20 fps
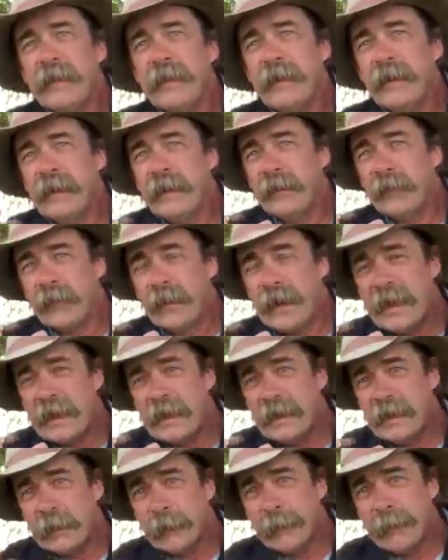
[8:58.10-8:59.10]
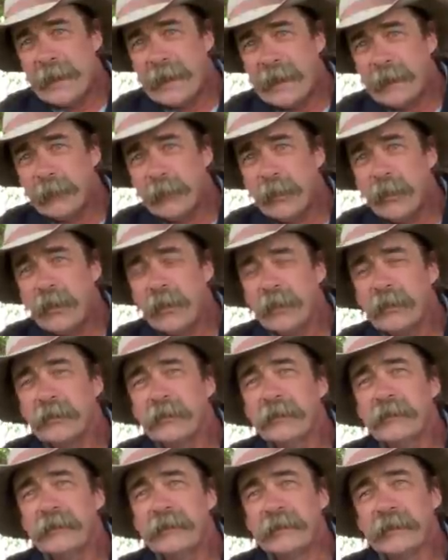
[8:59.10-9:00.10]
in riding a bad bronc
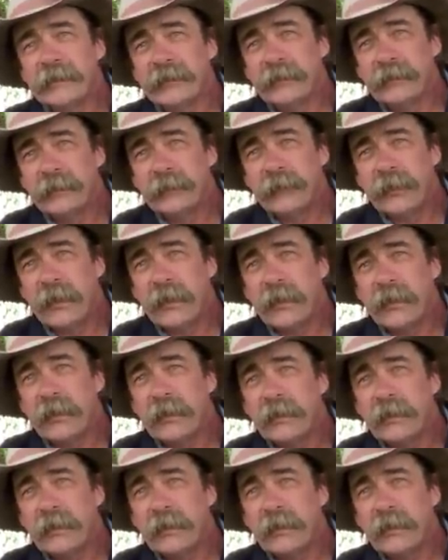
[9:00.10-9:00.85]
than there is a good bronc